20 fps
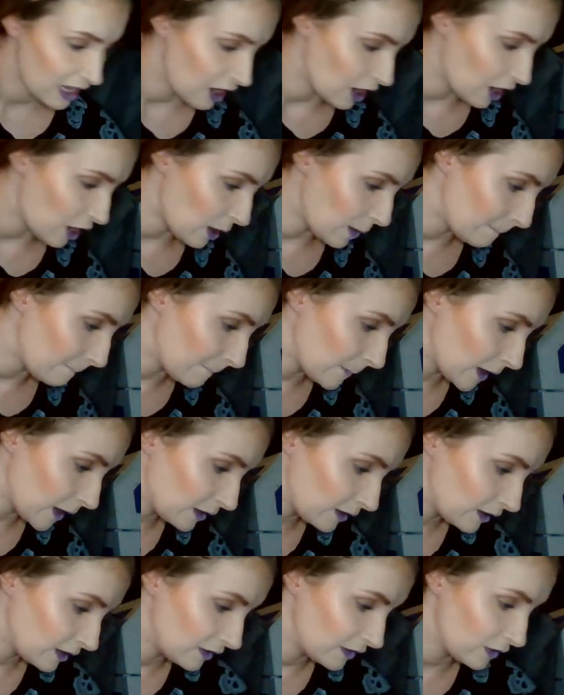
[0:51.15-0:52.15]
Um,
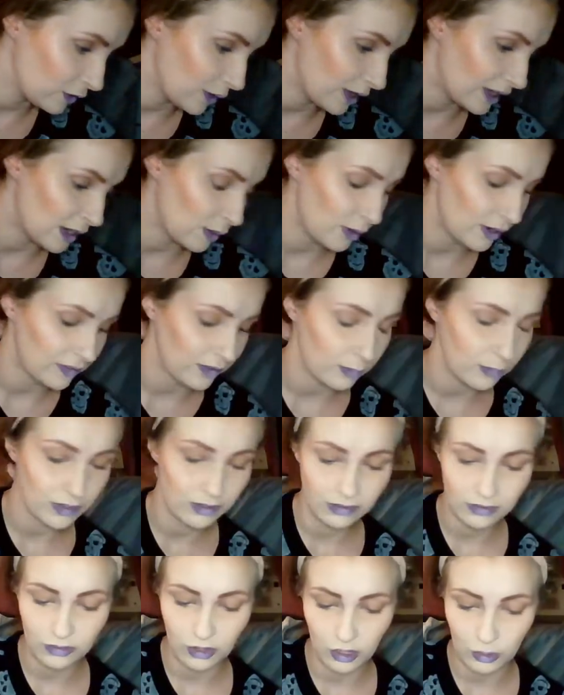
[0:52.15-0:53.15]
so anyways, I'm going to
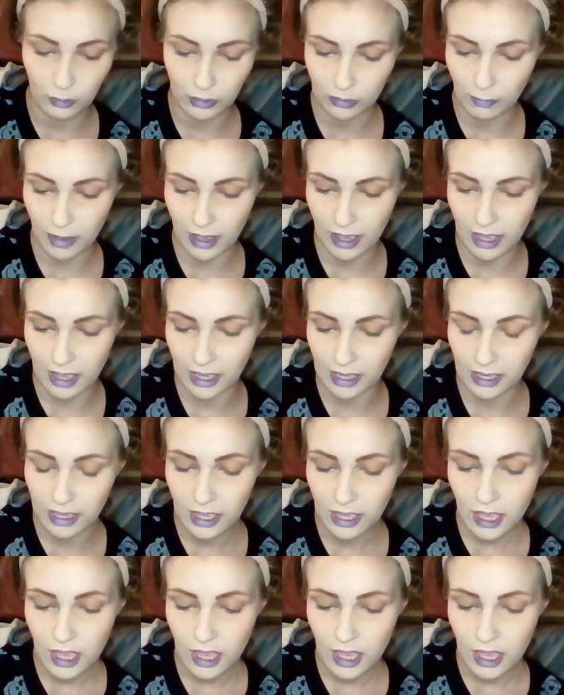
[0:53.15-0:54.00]
start with my